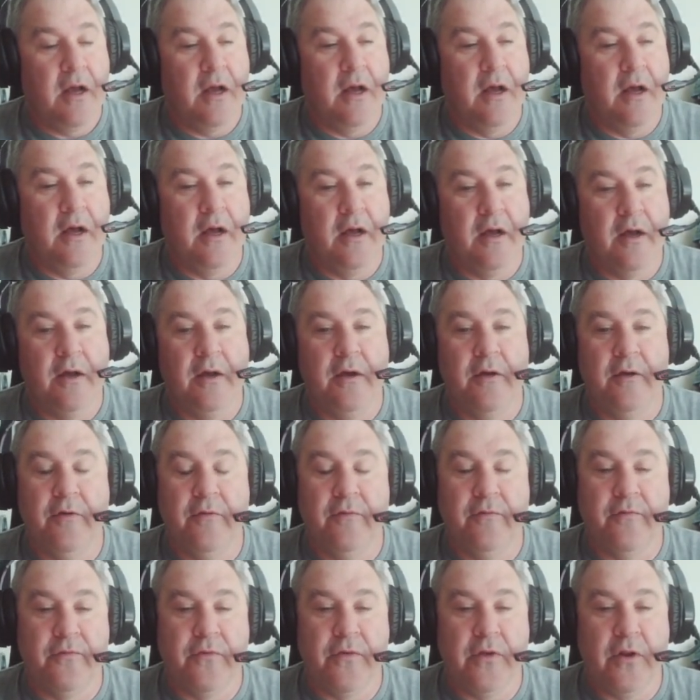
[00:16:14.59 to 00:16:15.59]

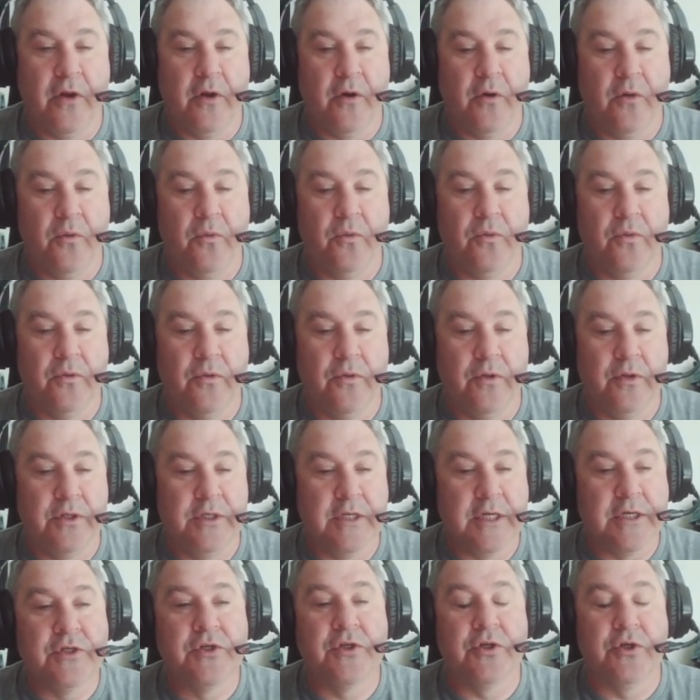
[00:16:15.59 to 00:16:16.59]
of the
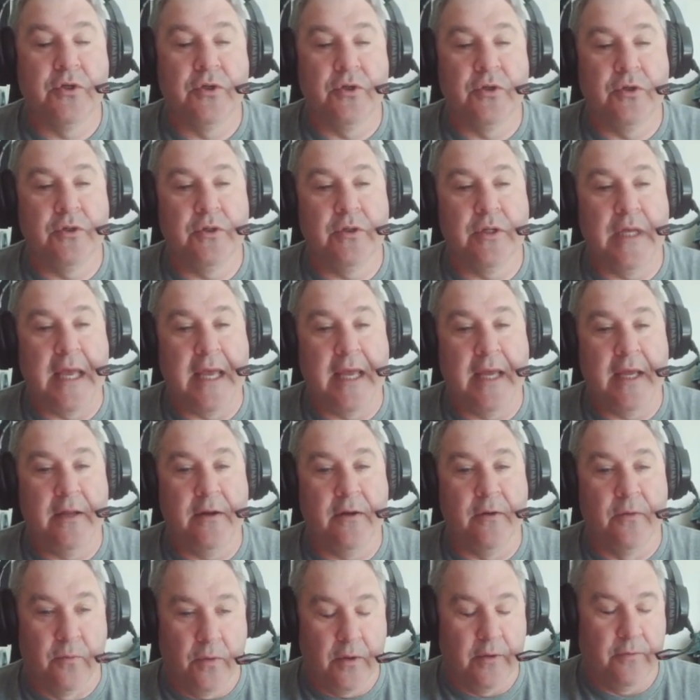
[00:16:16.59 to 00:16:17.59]
digital and,
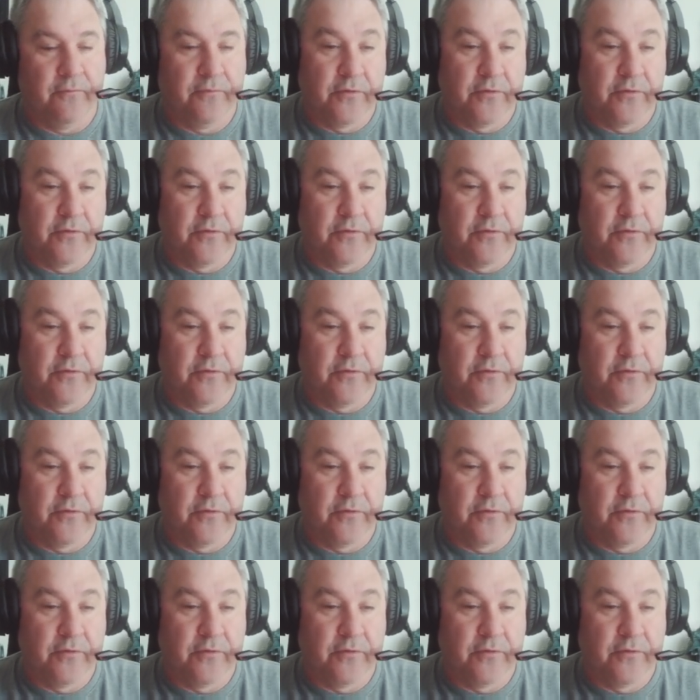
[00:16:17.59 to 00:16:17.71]
oh, well,